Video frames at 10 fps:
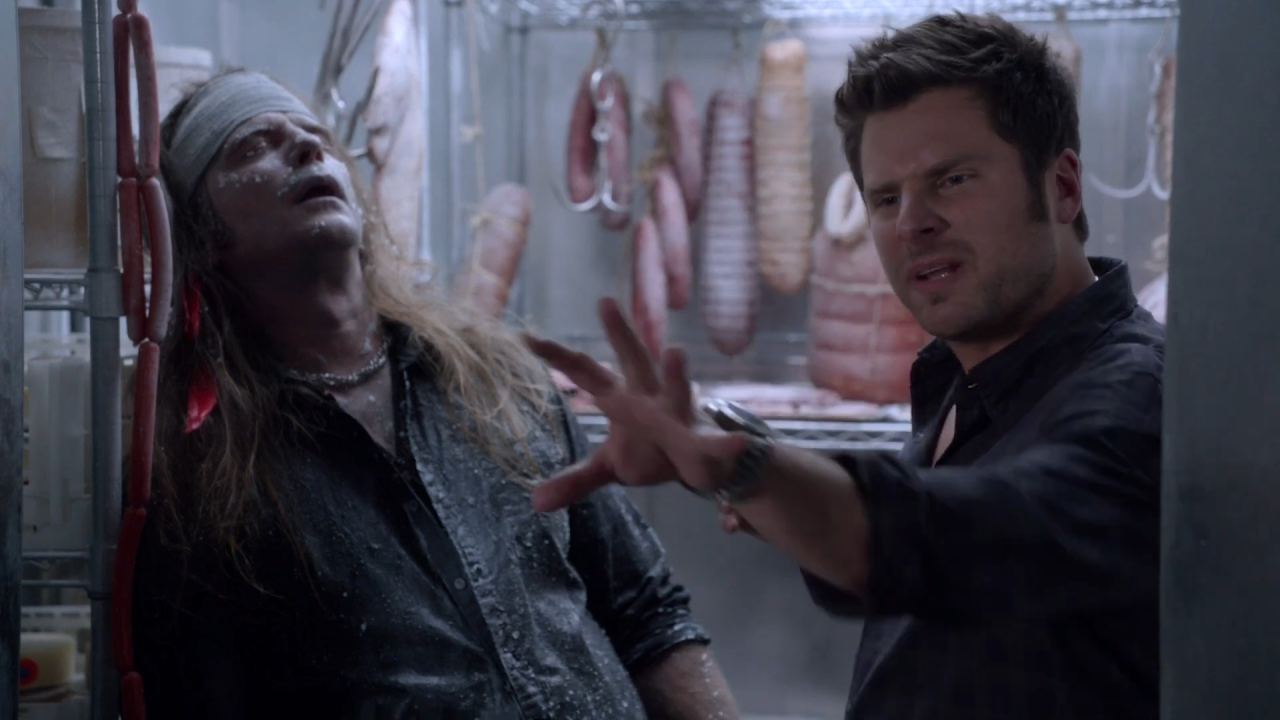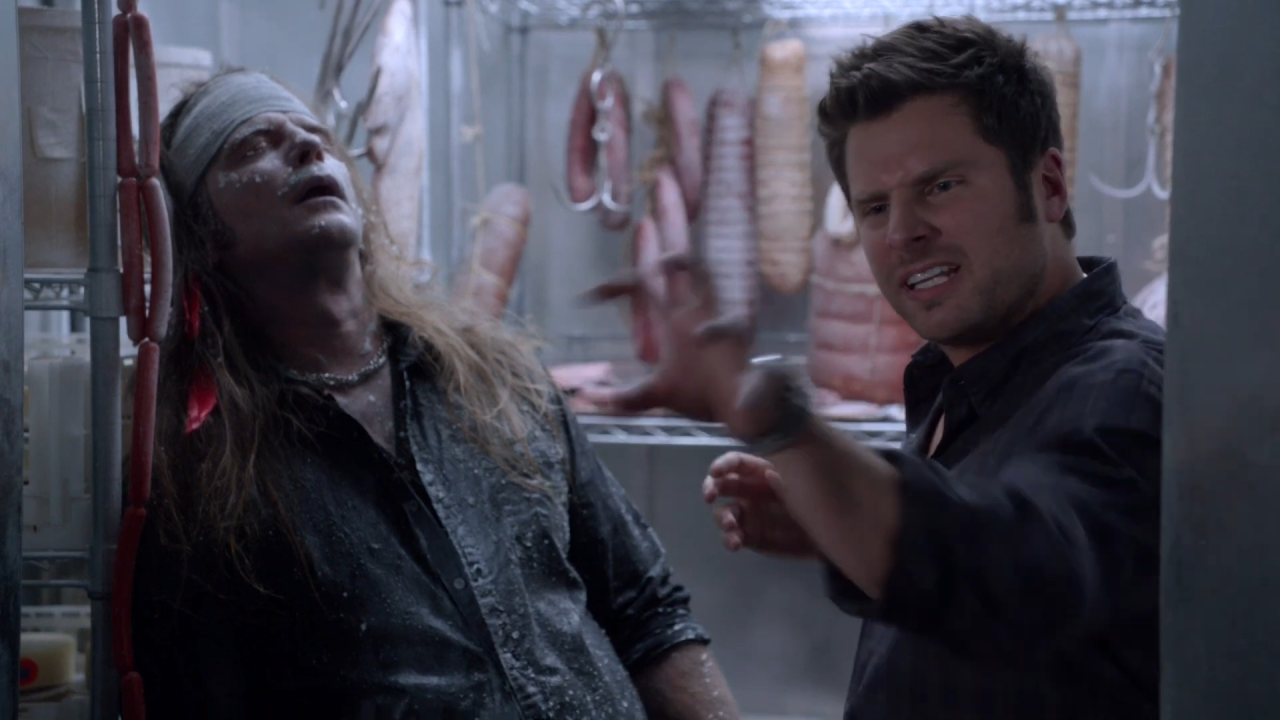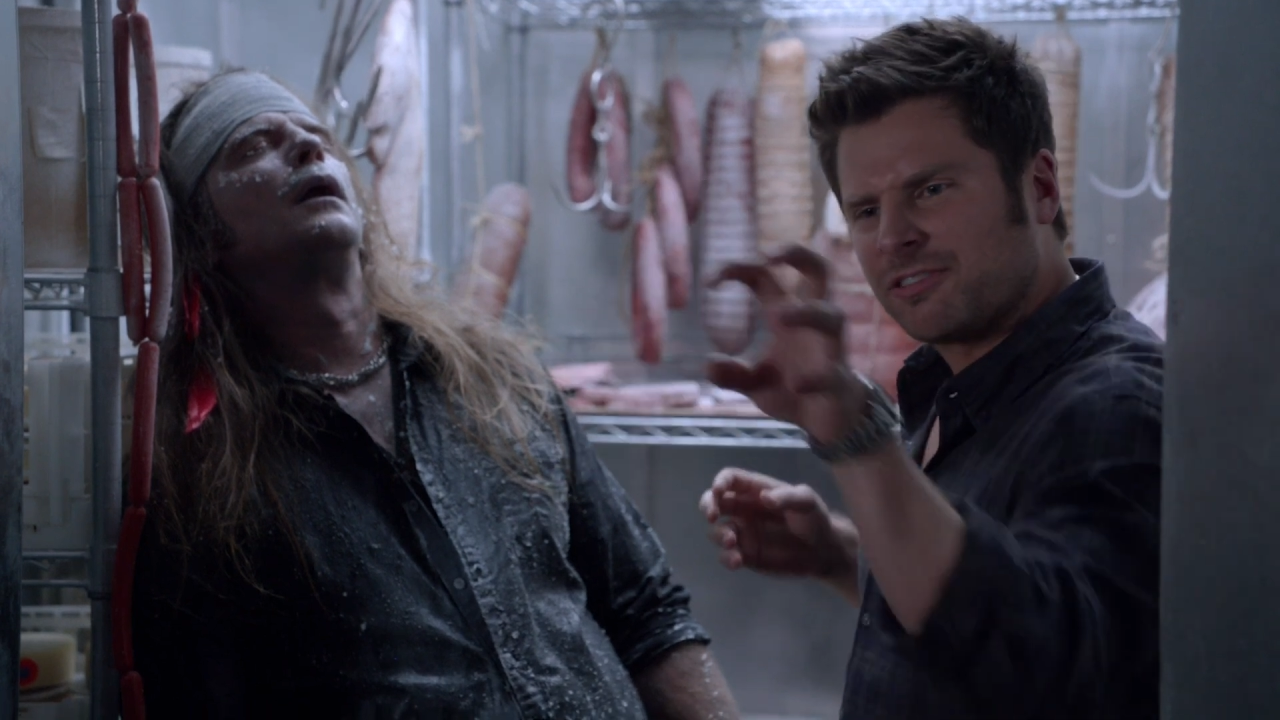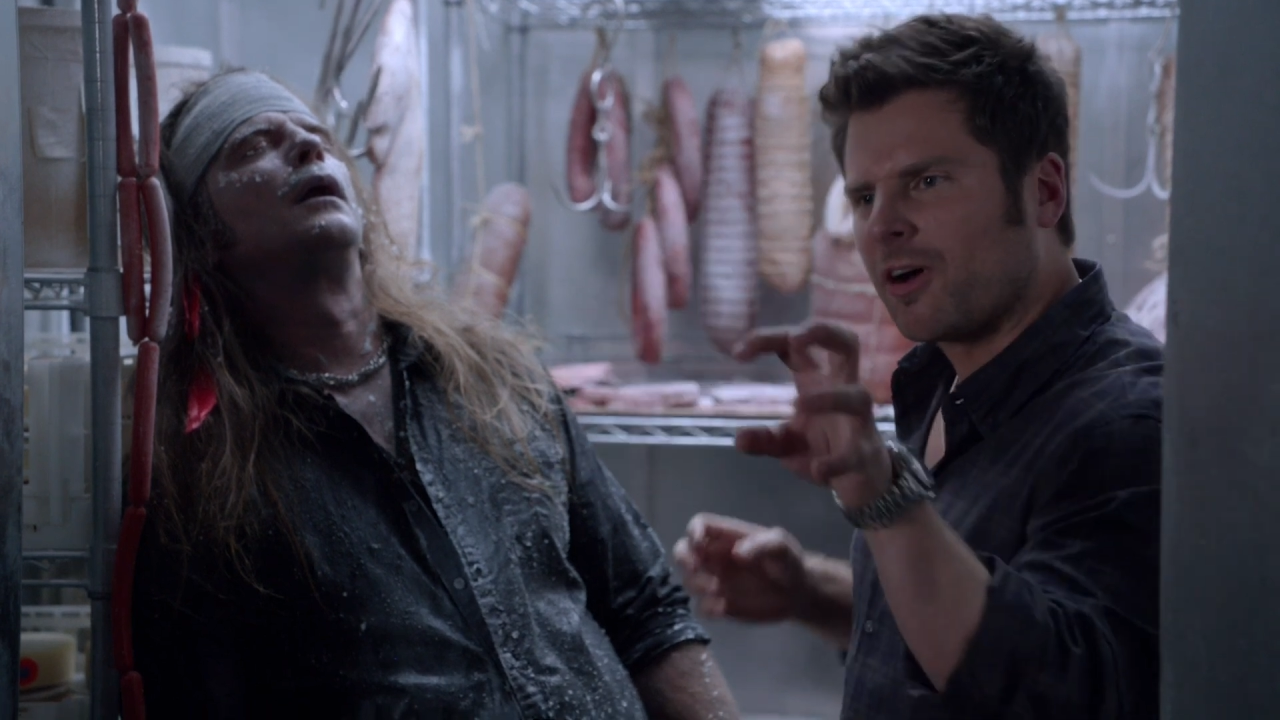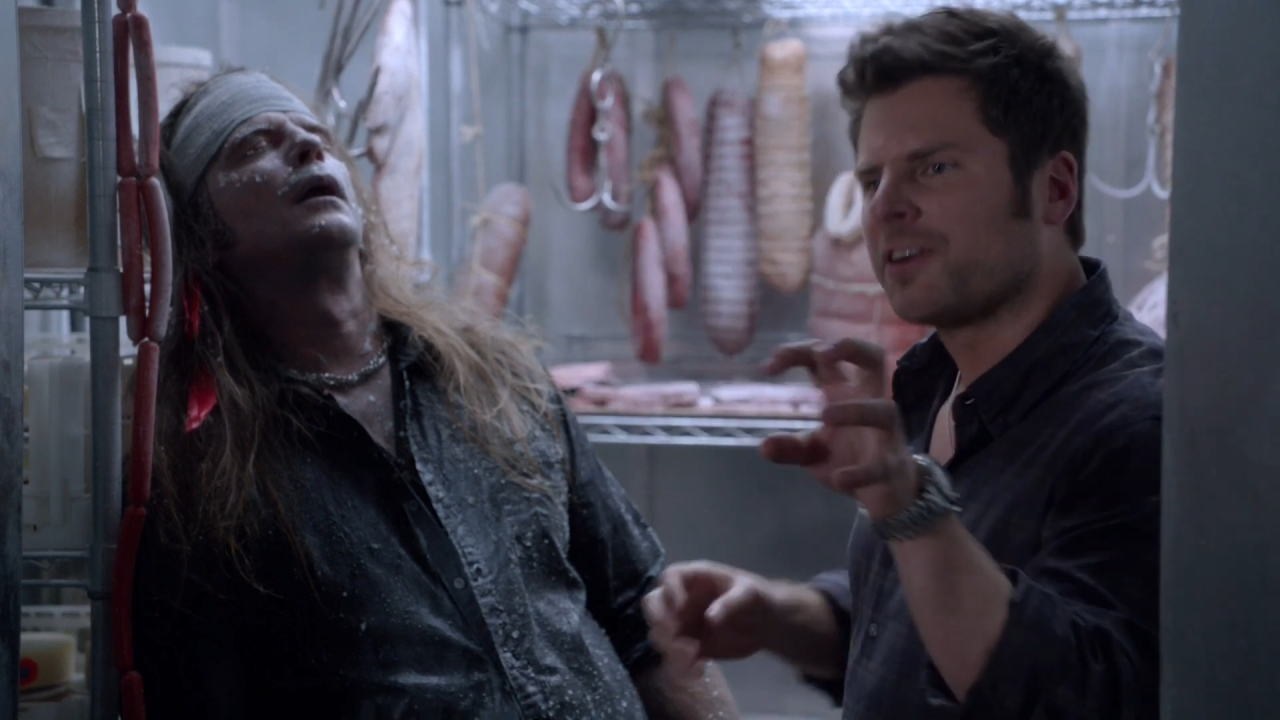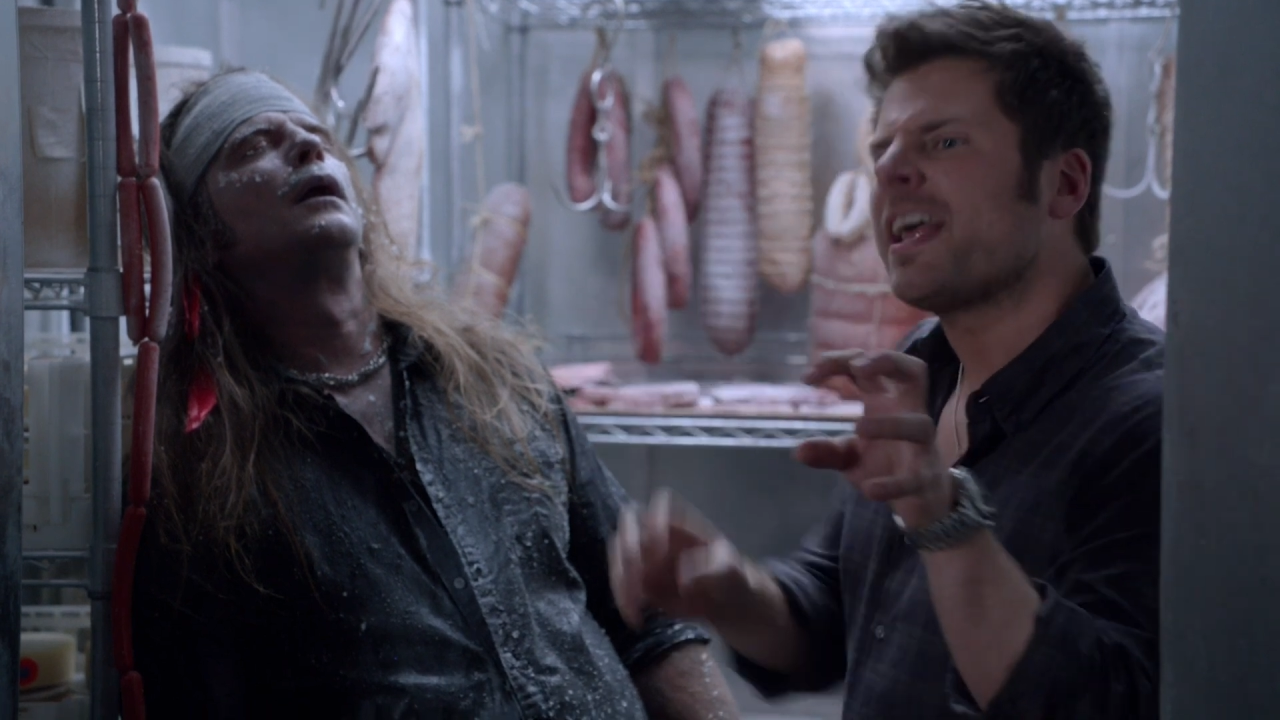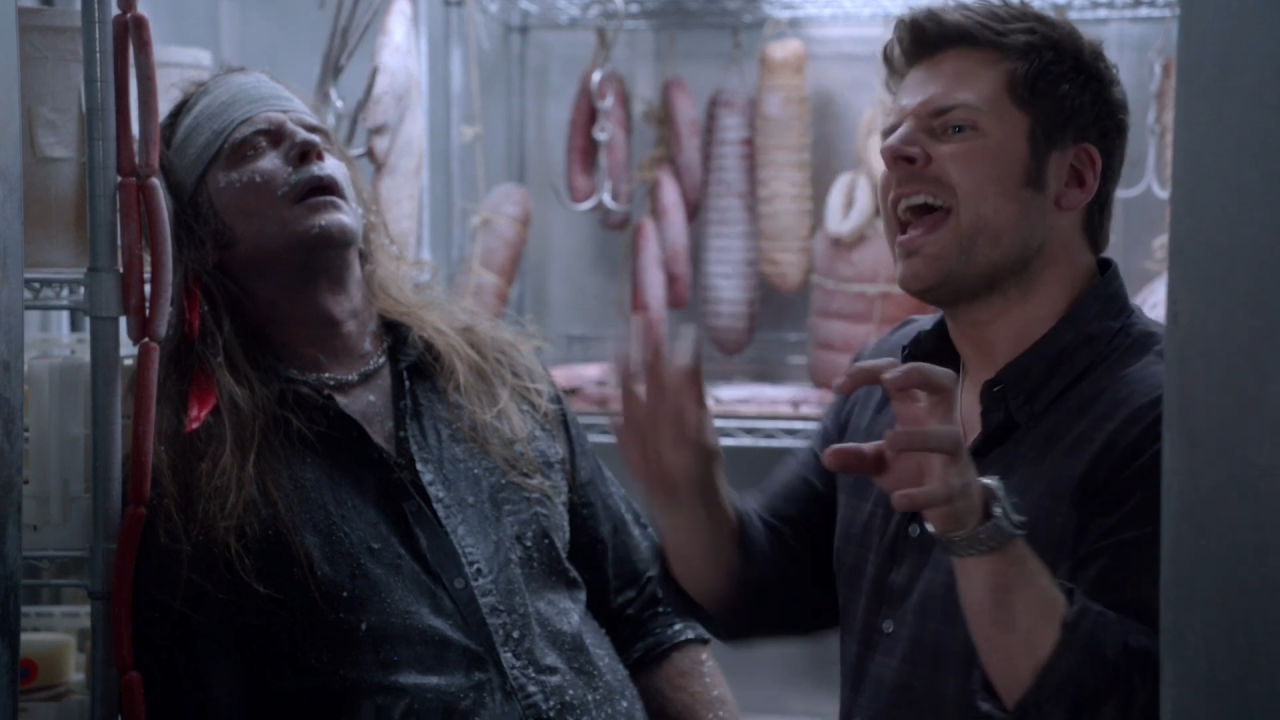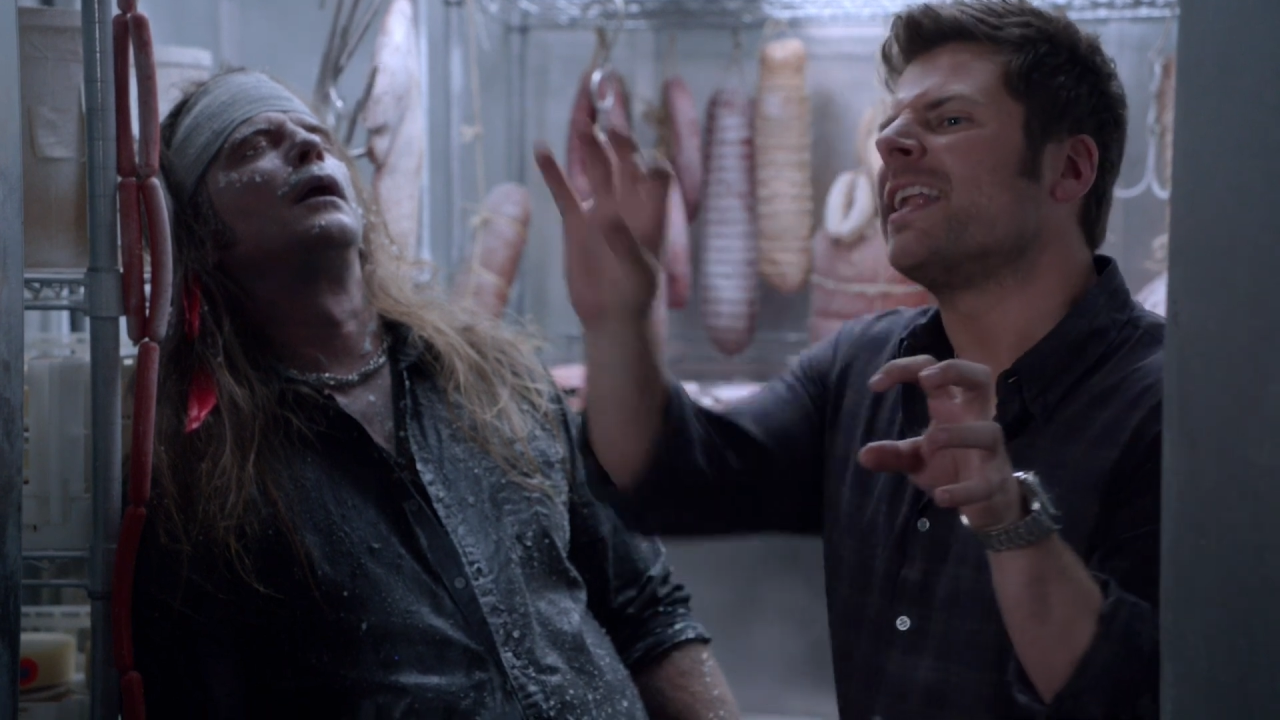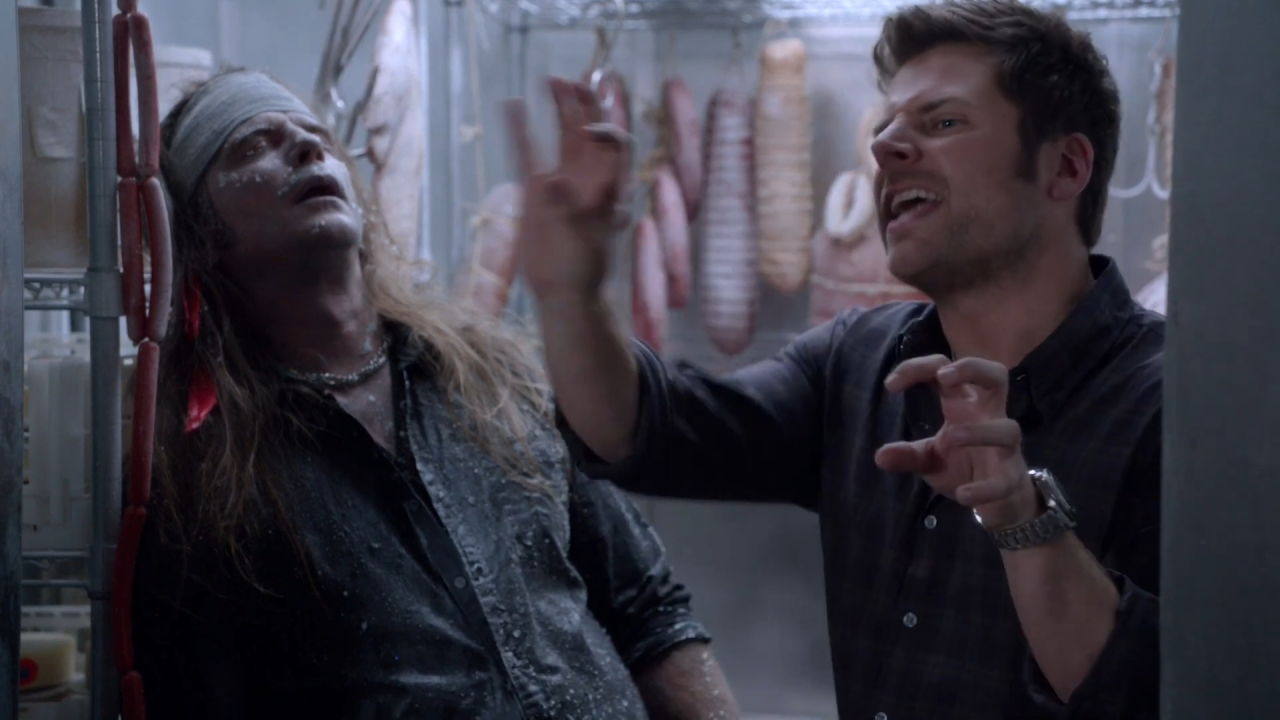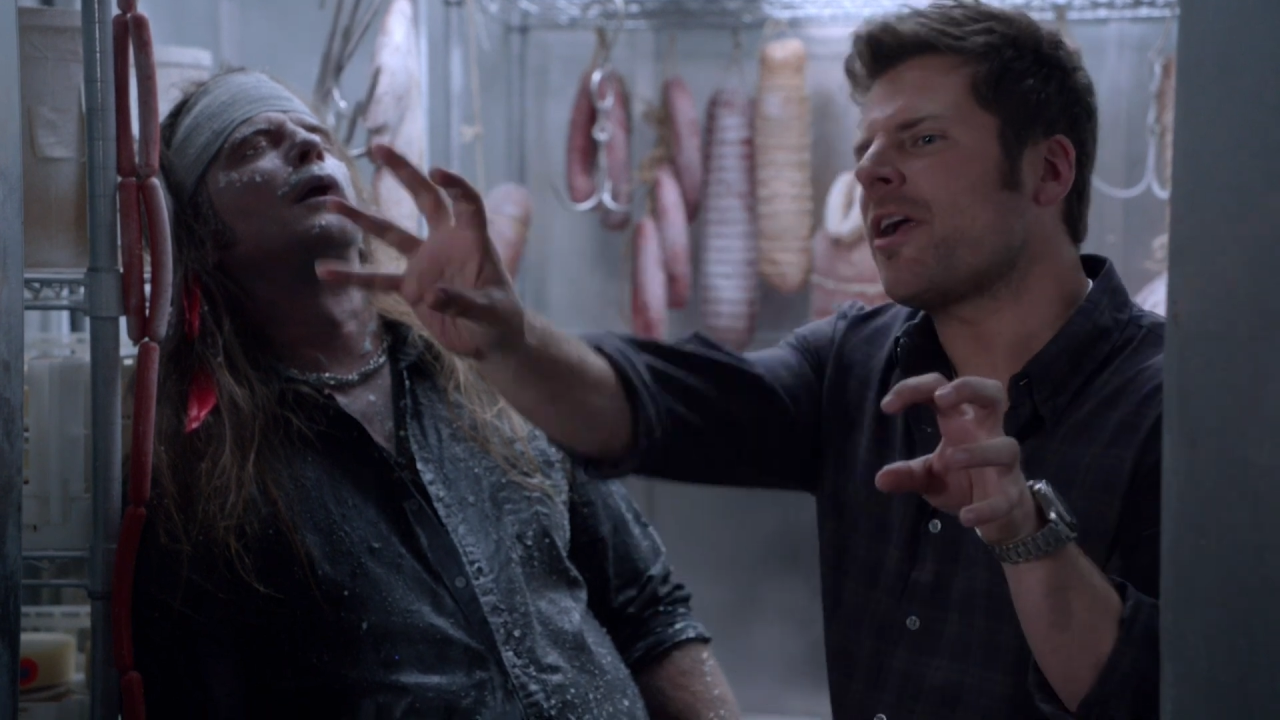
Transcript: Billy's heart and